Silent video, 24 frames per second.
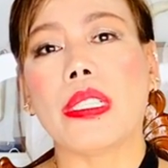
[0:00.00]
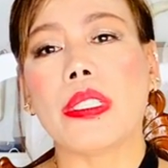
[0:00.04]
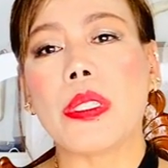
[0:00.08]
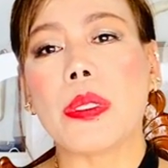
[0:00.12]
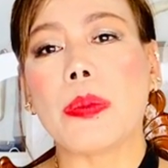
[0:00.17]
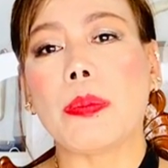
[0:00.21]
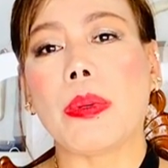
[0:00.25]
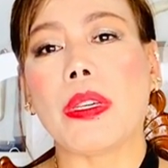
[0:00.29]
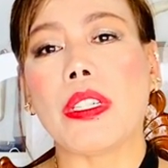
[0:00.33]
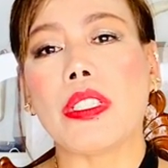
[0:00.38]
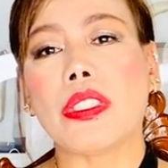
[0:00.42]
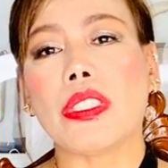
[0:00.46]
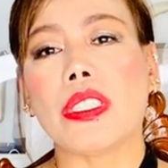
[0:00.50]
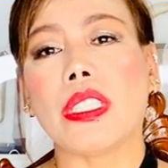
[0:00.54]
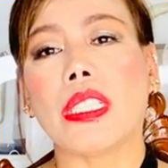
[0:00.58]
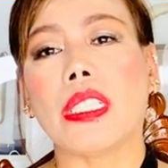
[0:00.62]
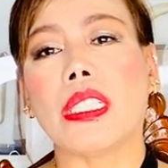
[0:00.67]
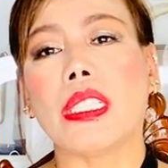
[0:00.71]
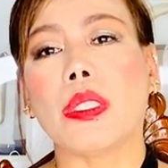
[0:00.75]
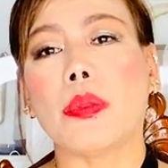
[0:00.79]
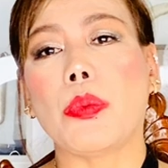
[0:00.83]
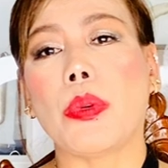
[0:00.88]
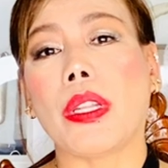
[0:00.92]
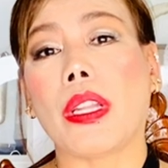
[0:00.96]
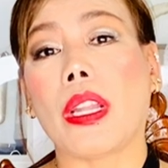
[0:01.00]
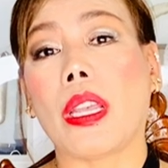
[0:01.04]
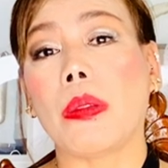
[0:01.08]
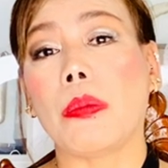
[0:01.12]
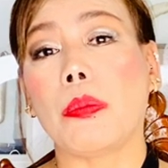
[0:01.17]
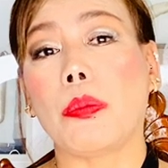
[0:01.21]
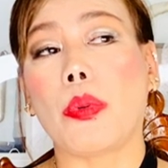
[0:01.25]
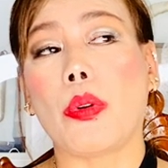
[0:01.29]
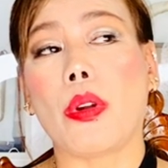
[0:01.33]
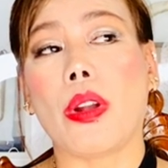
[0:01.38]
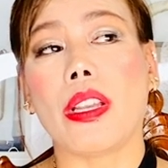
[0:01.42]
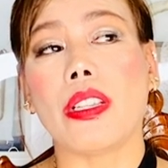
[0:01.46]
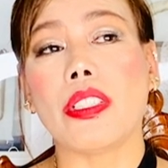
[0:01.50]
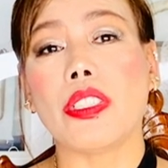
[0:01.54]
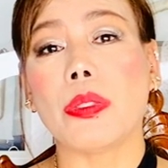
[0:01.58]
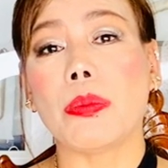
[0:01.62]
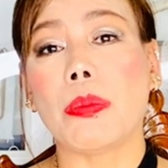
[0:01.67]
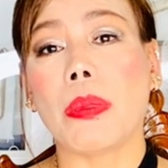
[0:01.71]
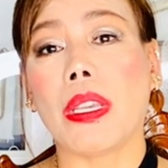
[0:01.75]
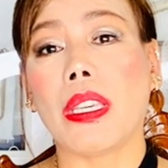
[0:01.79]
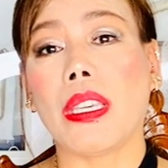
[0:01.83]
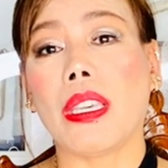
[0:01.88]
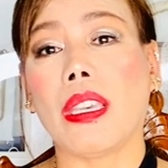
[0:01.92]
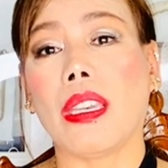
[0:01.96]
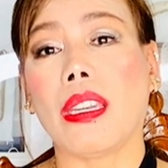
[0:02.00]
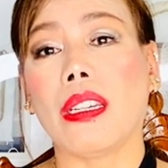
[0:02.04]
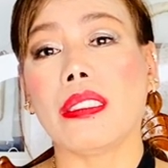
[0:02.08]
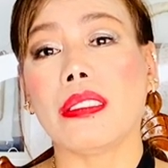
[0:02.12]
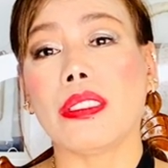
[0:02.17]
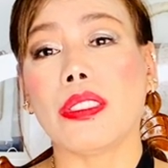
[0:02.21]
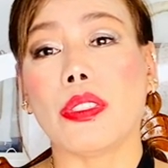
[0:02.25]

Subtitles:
especially when I brush my hair